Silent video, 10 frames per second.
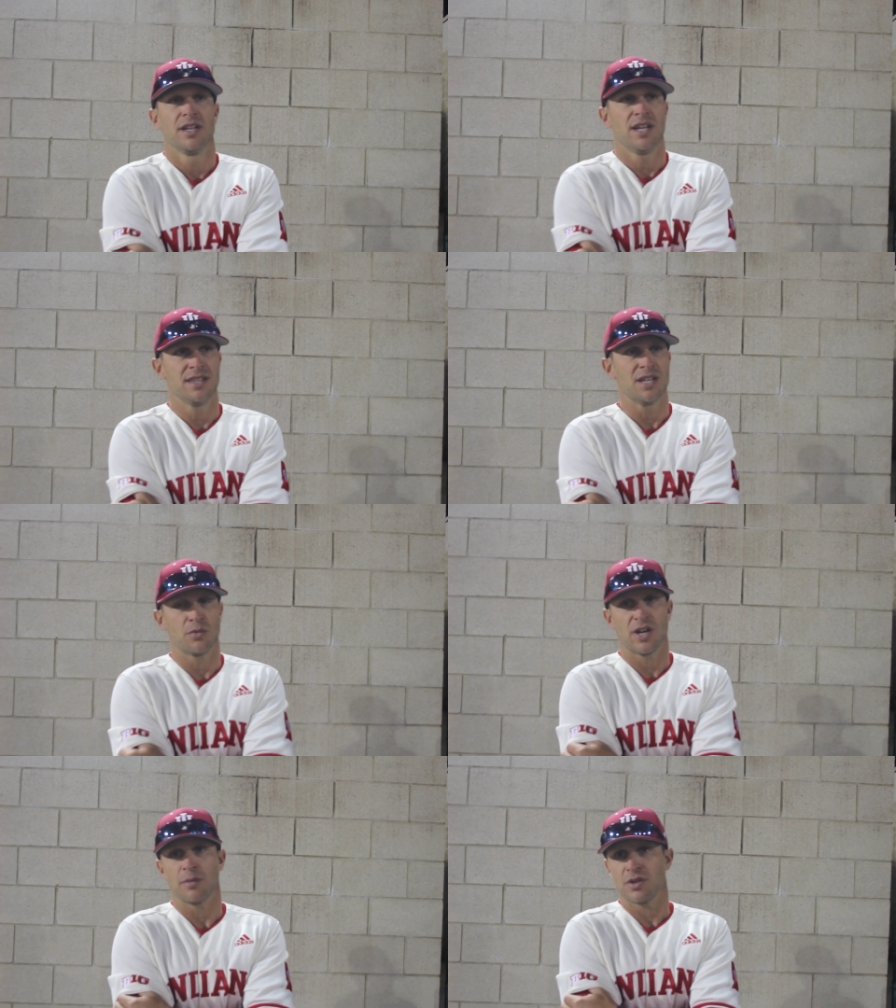And then
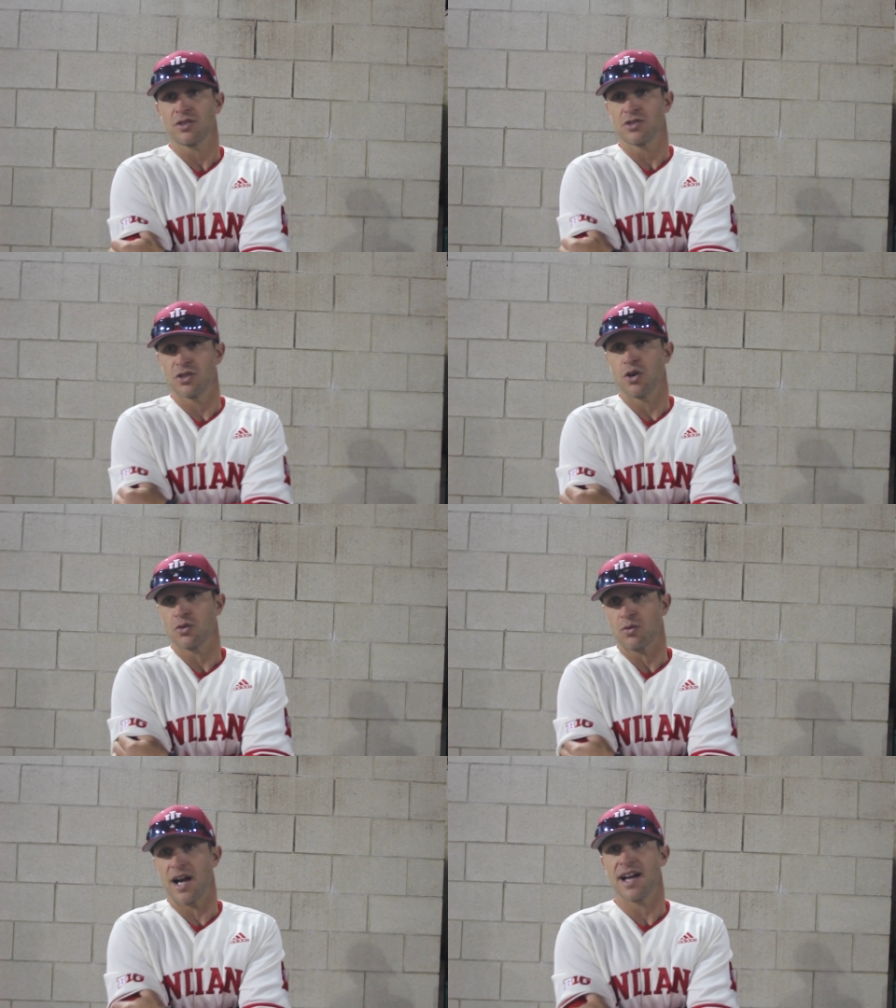we're able to go
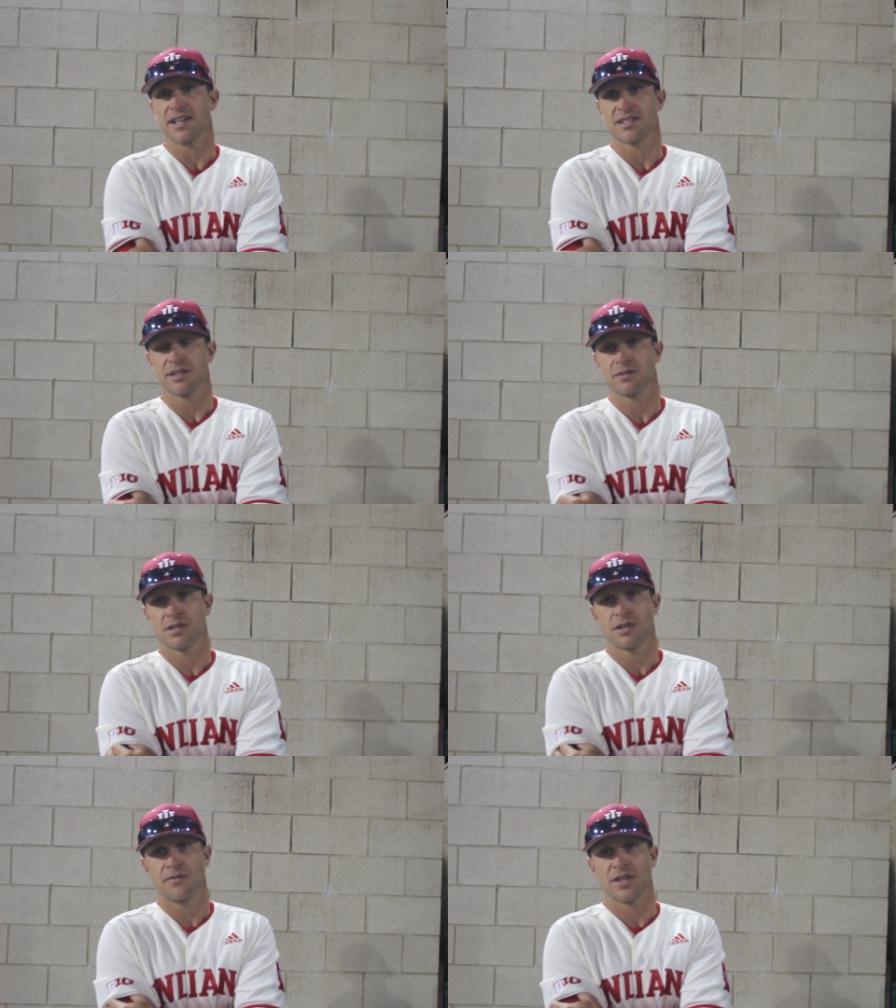to Rise to
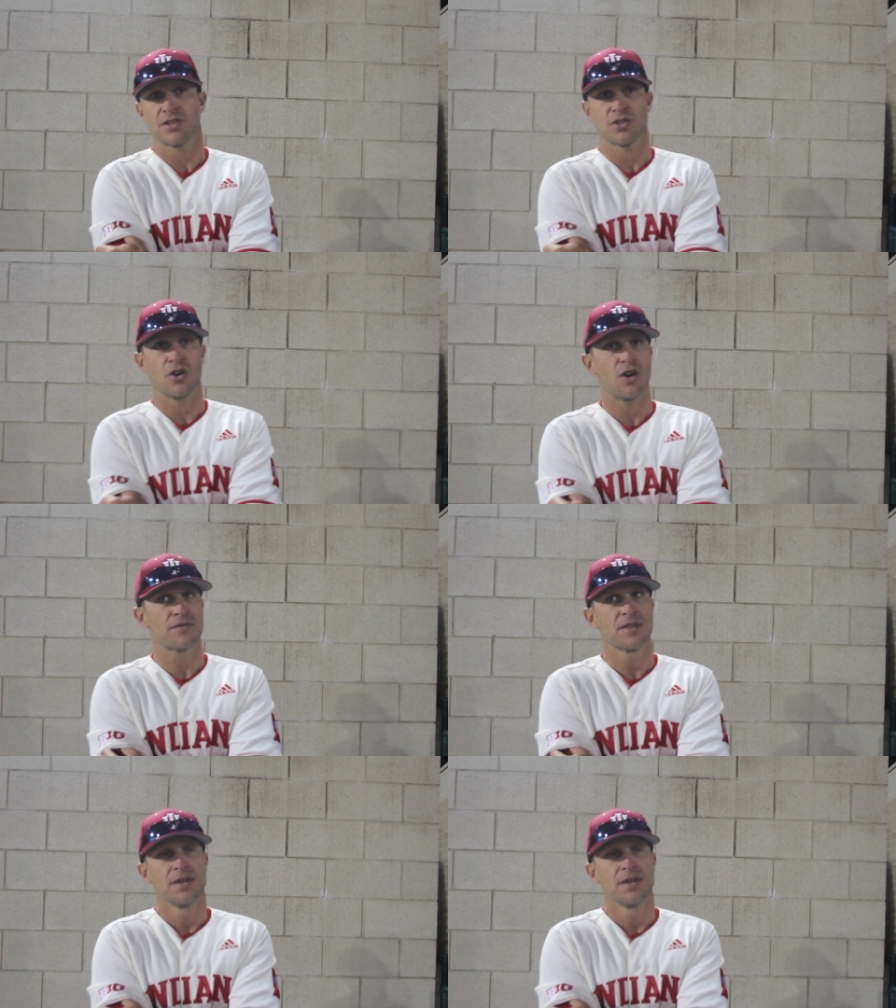finish it off.